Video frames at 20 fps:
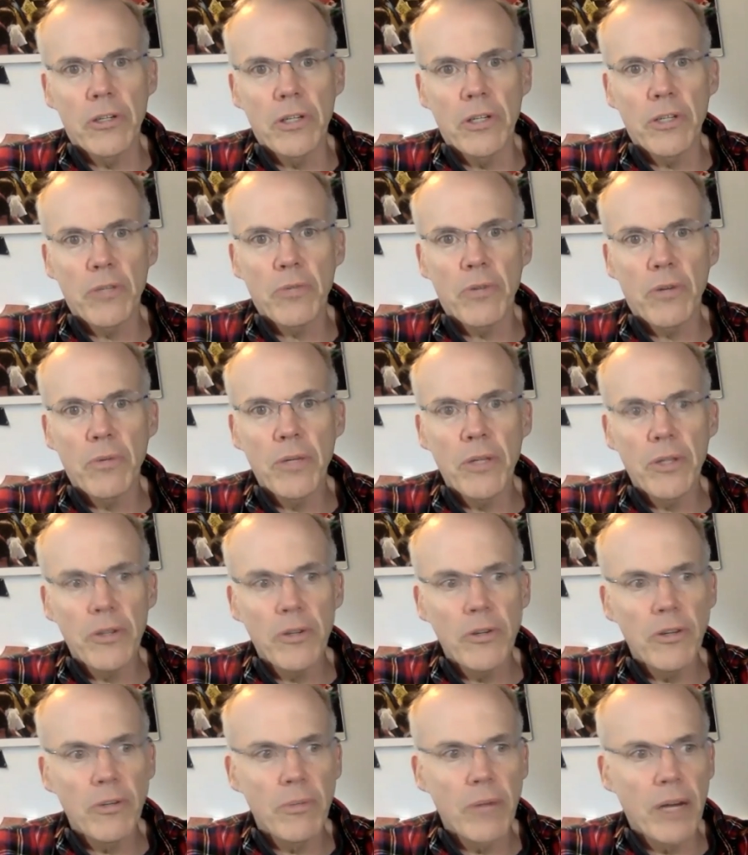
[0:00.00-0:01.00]
It's where we
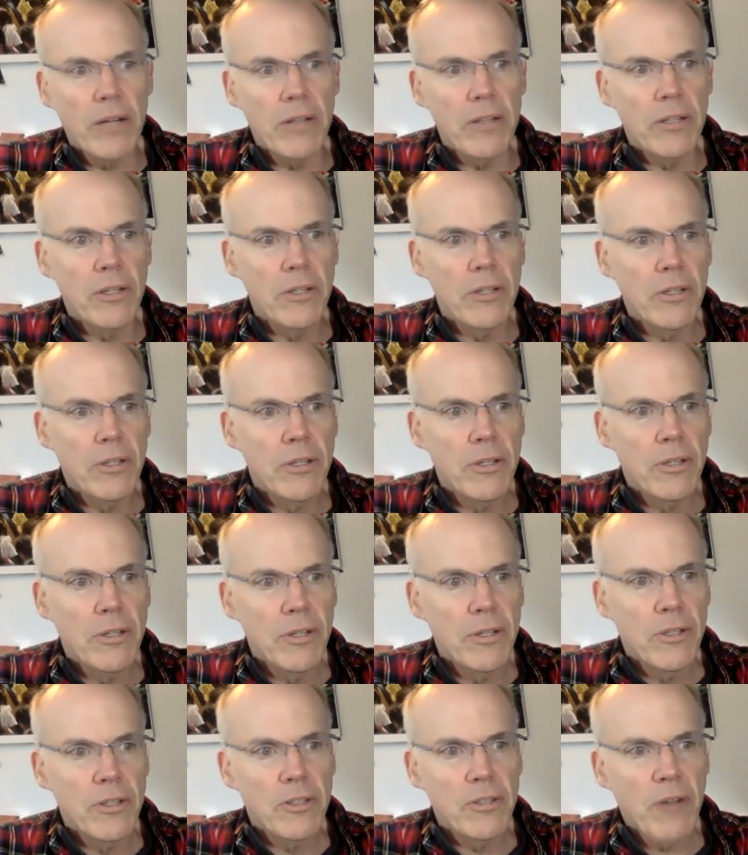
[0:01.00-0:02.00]
learned about
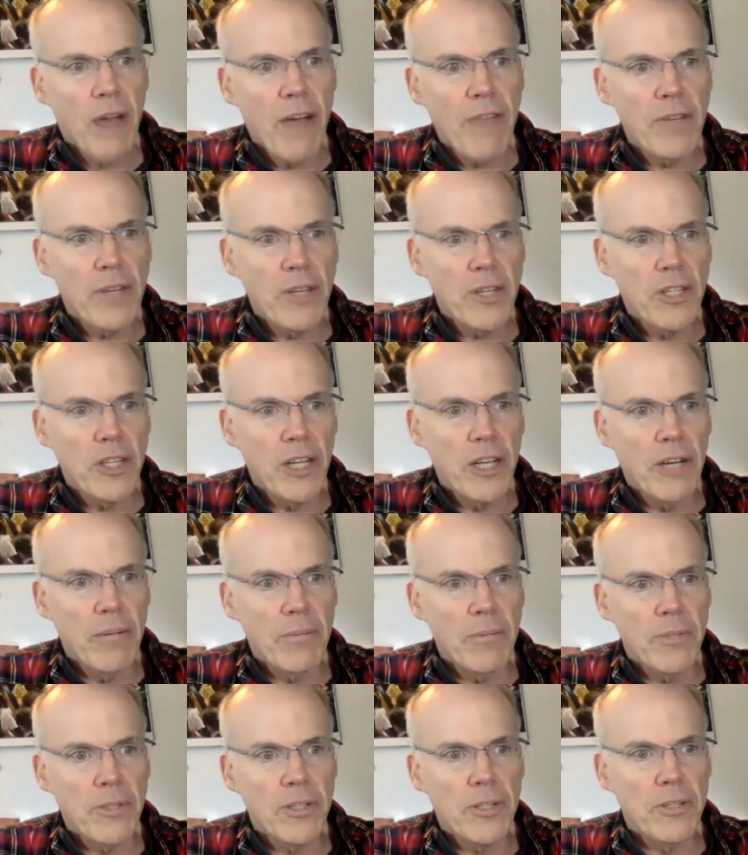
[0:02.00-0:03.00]
traffic
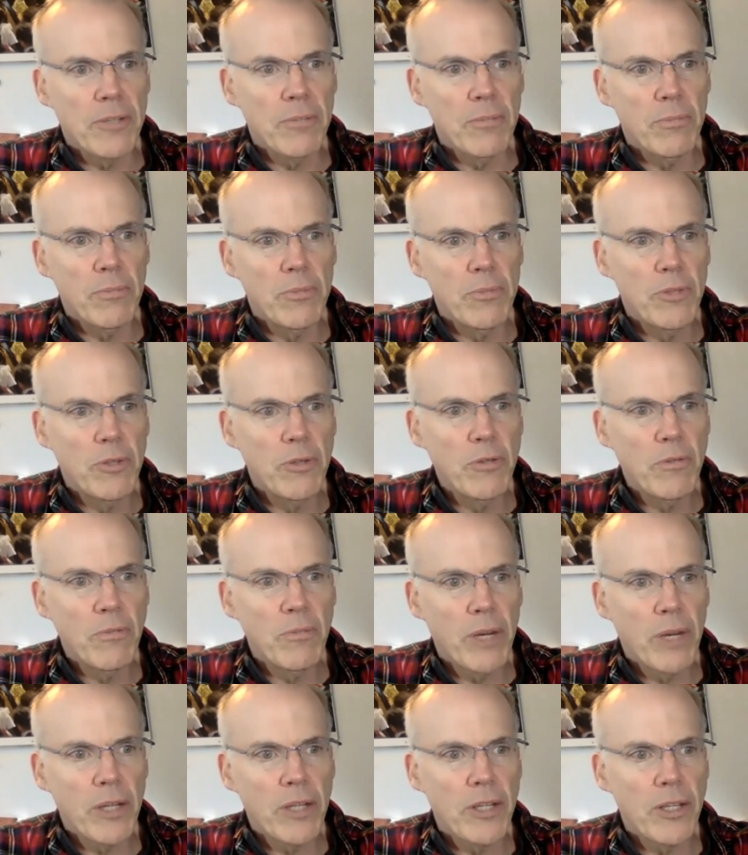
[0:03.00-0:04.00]
jams and dune
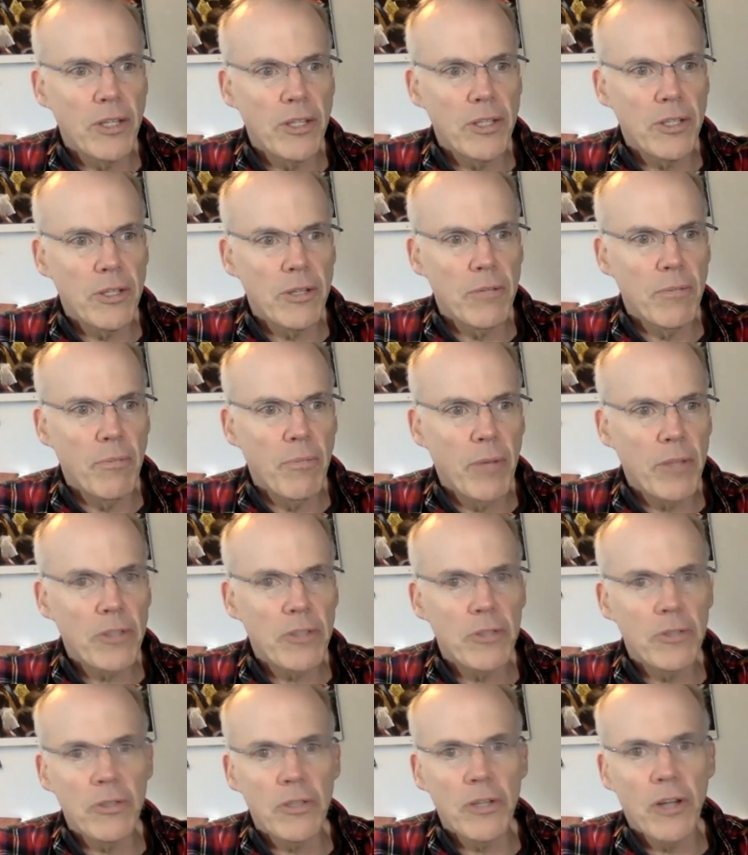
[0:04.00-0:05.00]
buggies and
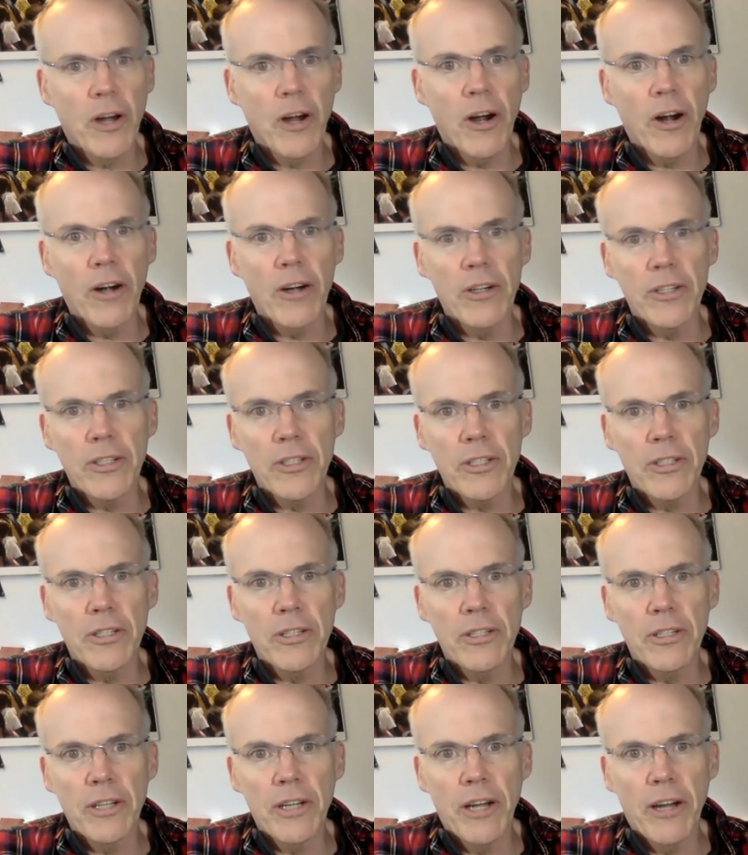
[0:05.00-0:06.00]
muscle cars
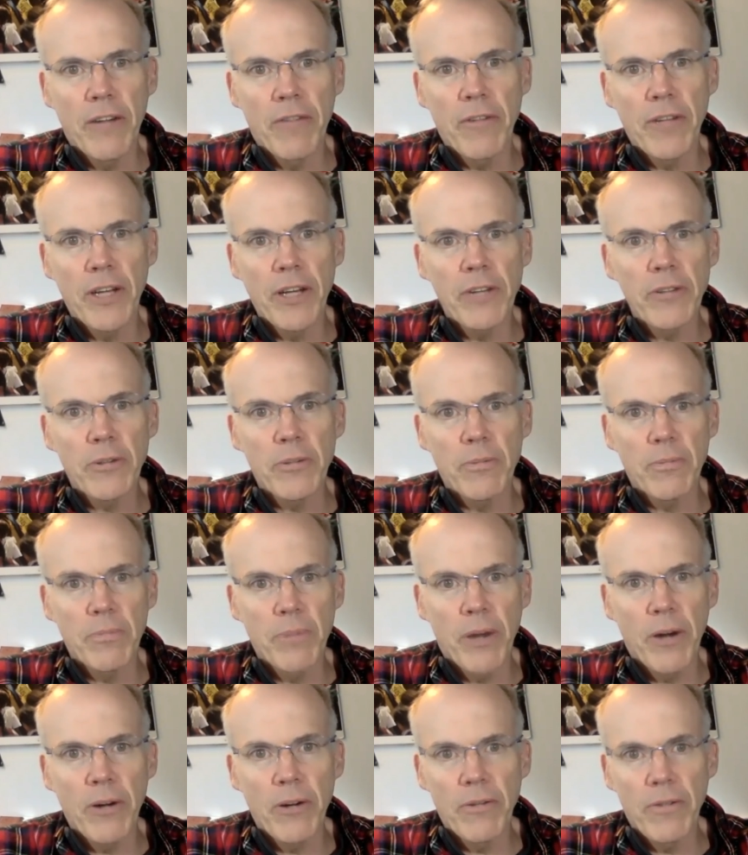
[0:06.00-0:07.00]
and every other
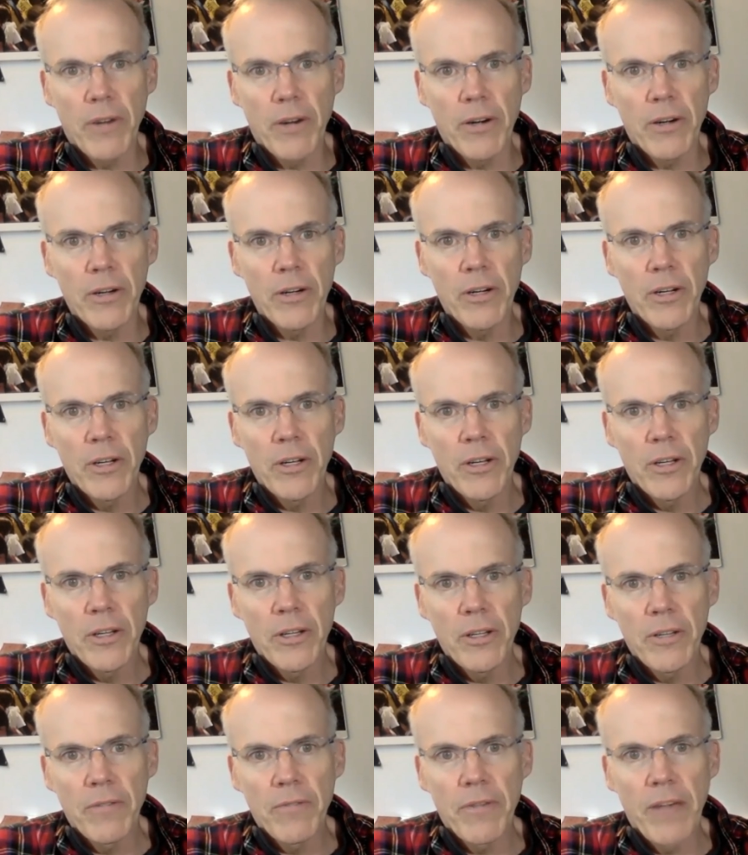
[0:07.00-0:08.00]
part of our
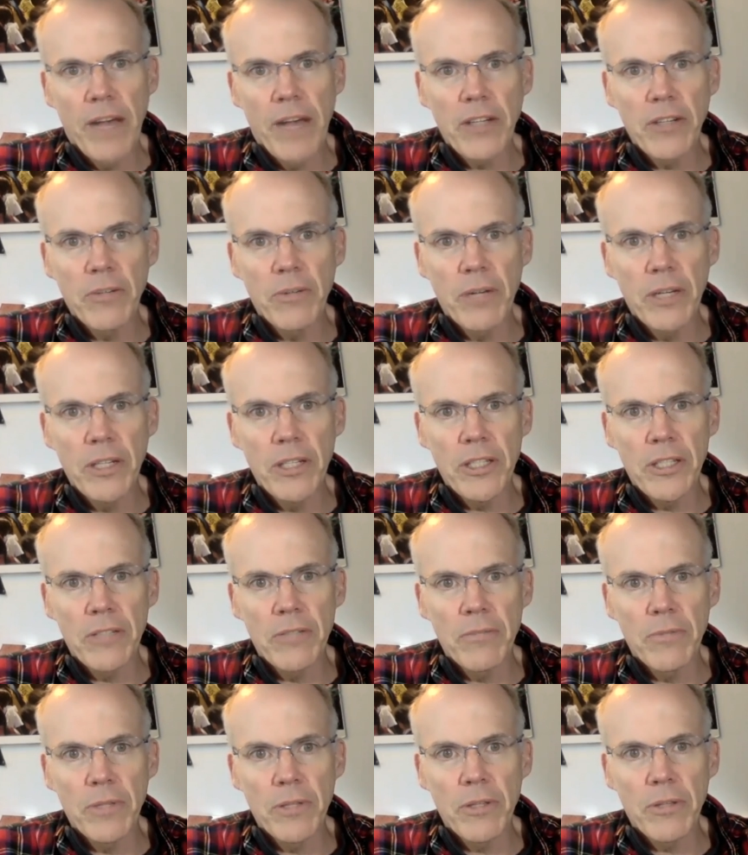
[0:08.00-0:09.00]

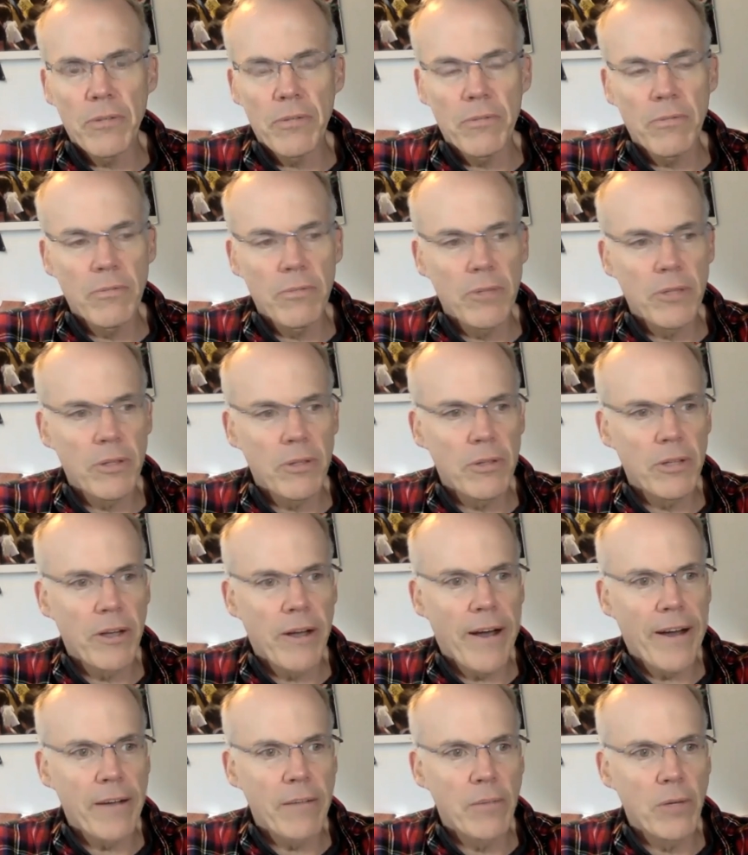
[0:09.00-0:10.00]
infatuation with the
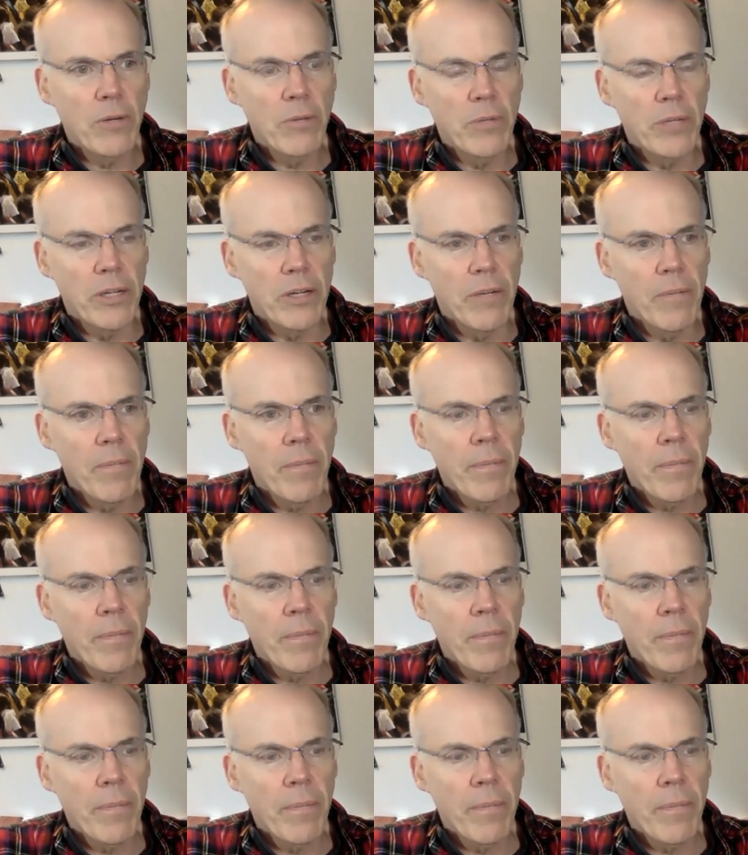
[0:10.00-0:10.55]
automobile.